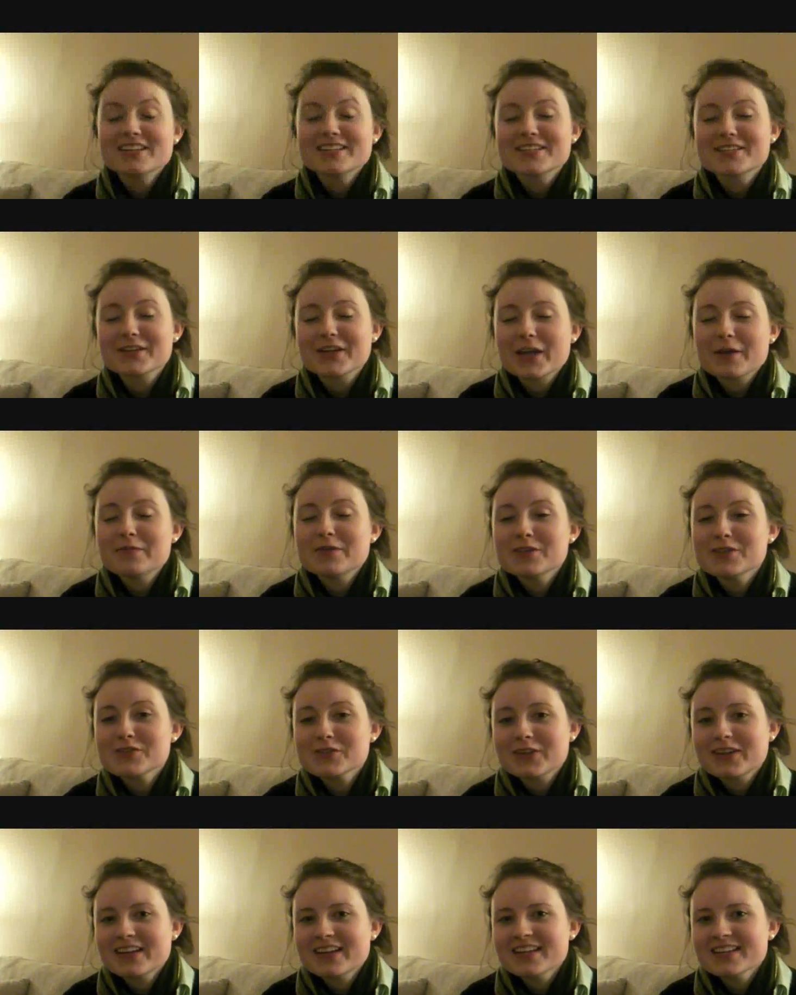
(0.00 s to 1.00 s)
So come and
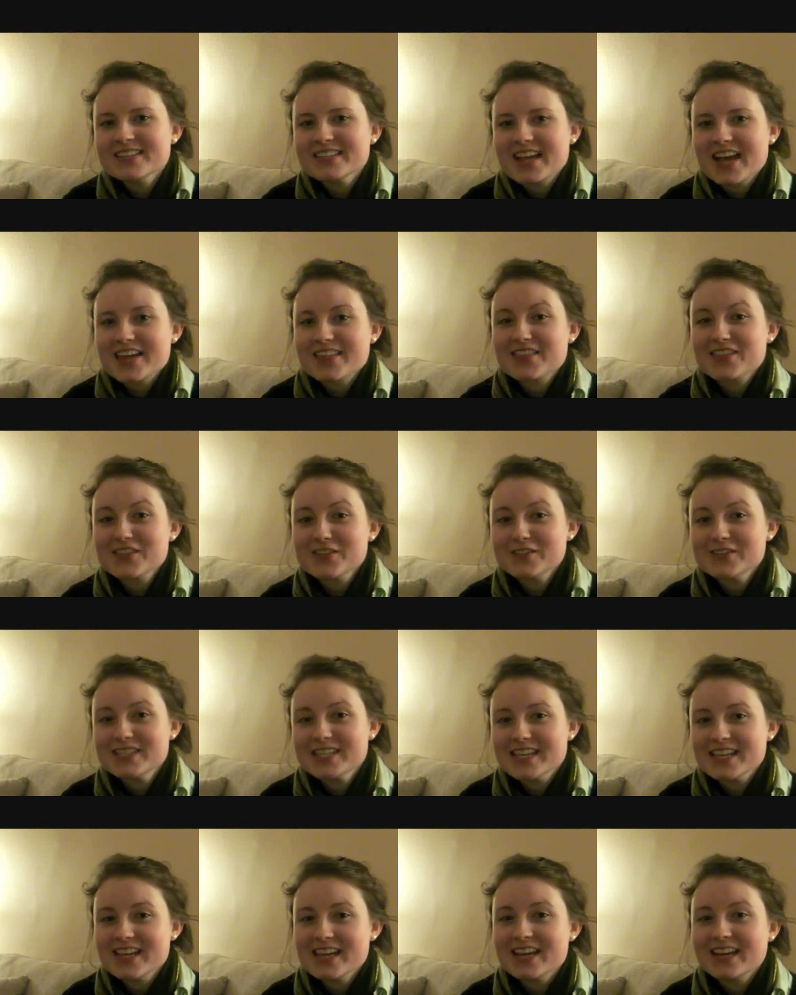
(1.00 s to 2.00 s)
join us at the
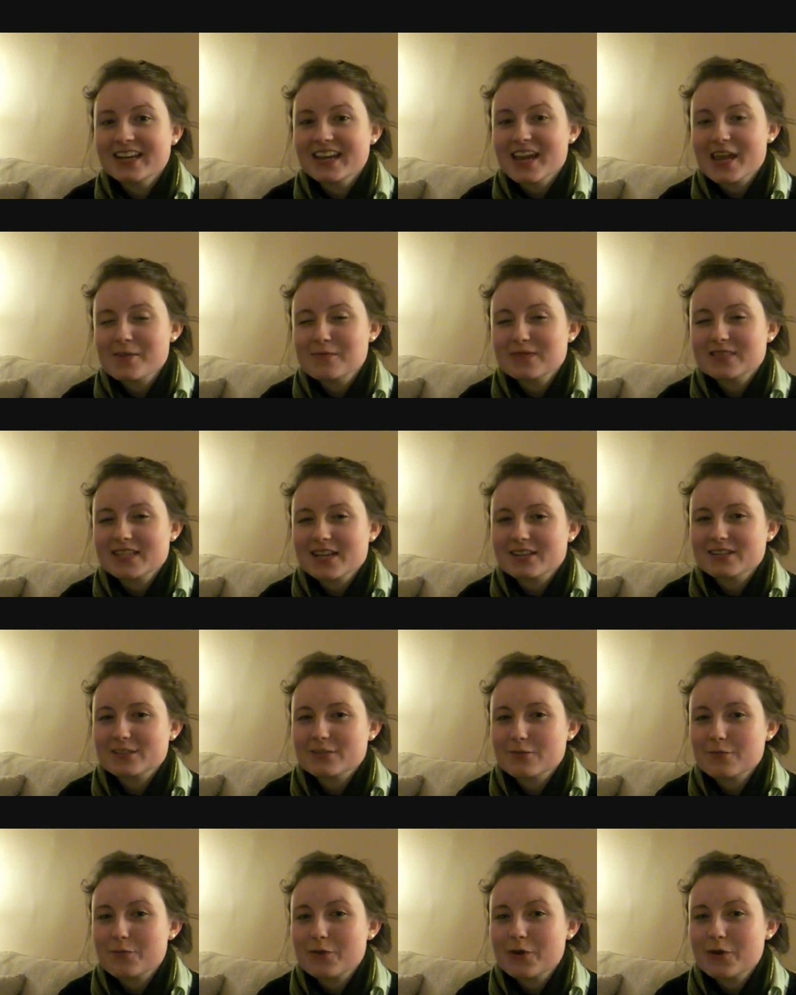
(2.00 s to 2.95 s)
UT Campus House of